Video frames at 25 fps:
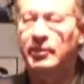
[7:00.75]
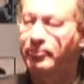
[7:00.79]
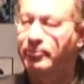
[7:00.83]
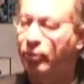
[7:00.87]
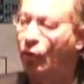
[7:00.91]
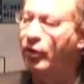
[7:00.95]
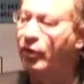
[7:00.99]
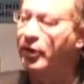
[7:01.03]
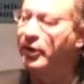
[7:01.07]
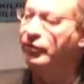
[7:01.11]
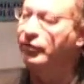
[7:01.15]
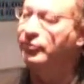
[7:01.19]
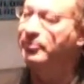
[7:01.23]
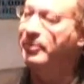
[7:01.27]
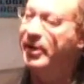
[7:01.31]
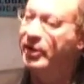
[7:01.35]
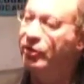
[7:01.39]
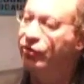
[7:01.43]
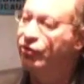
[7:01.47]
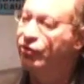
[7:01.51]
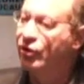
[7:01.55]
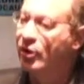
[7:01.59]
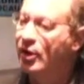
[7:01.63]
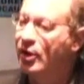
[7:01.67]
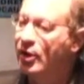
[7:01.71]
and boring
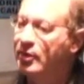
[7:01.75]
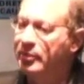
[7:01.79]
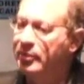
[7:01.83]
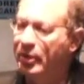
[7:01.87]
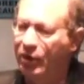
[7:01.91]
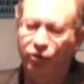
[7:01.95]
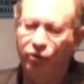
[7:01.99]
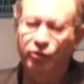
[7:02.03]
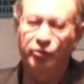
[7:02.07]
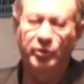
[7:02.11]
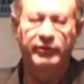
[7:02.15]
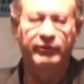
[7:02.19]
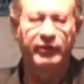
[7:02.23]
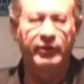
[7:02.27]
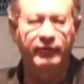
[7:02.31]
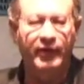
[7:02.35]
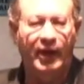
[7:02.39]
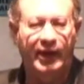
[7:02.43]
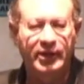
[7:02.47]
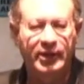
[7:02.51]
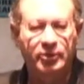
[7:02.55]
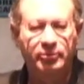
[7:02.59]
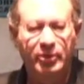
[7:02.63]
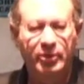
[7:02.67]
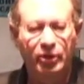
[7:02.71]
speech because we've
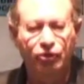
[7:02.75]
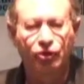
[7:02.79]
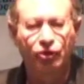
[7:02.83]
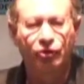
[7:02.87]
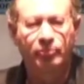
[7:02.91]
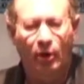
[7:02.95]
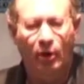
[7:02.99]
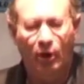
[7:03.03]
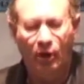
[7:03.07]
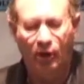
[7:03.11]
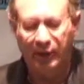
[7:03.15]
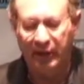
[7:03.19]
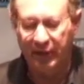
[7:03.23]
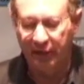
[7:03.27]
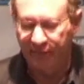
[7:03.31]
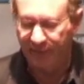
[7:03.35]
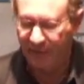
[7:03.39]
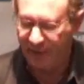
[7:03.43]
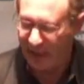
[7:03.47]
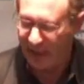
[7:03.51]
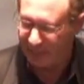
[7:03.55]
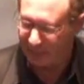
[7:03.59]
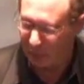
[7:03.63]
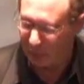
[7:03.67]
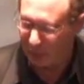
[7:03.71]
invited Mitchell Bard here
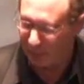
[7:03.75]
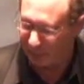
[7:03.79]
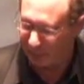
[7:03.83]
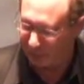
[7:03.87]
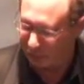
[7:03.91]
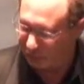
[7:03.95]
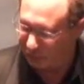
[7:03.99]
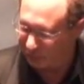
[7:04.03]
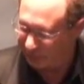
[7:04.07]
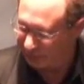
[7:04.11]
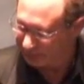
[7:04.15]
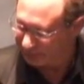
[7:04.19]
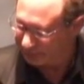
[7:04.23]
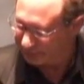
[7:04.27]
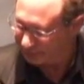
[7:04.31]
for that purpose."